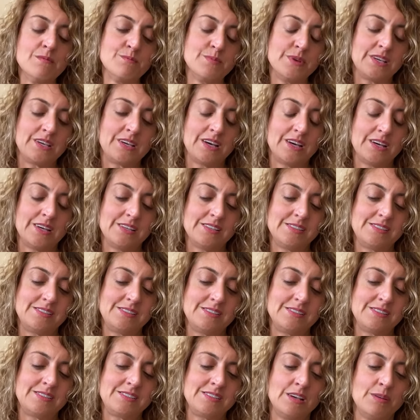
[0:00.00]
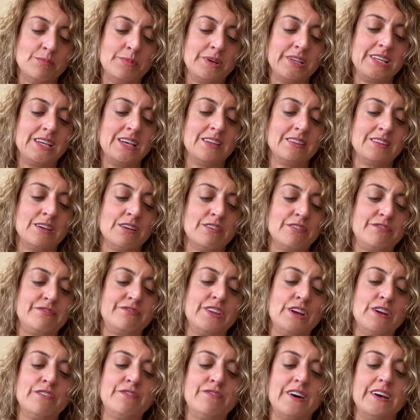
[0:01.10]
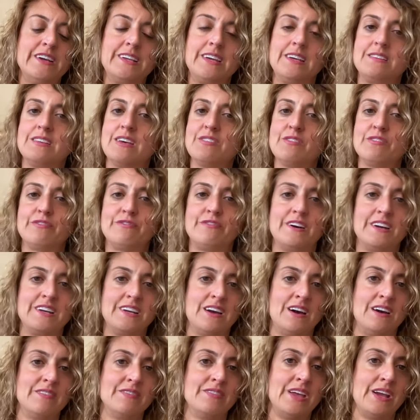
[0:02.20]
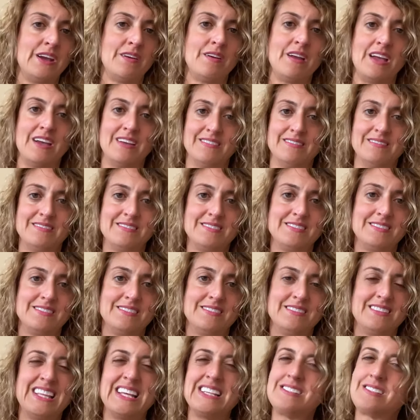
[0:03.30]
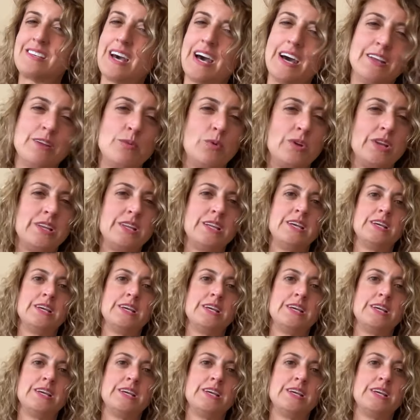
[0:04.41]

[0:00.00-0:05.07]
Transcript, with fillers: because somebody they're they're fighting another fight on their end that's kind of what it